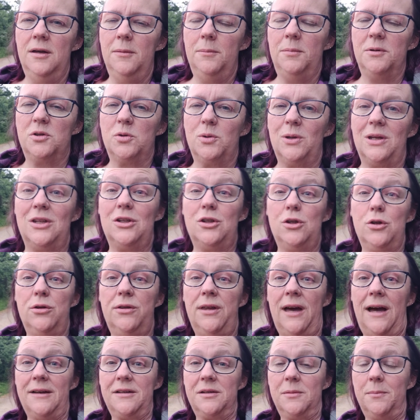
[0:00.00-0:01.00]
between
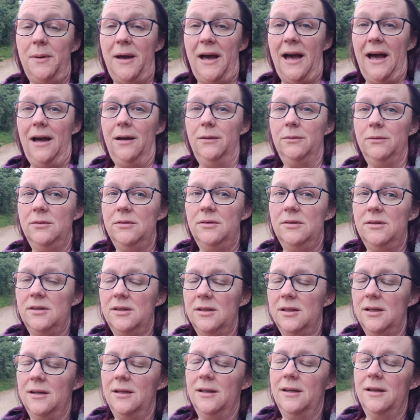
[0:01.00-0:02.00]

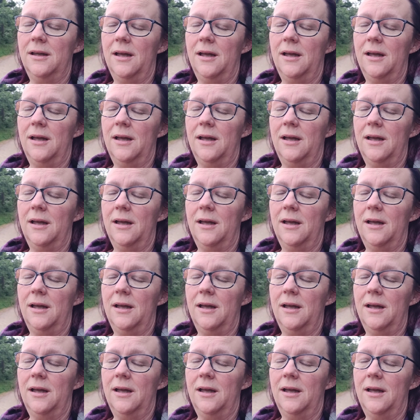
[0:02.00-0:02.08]
£2,000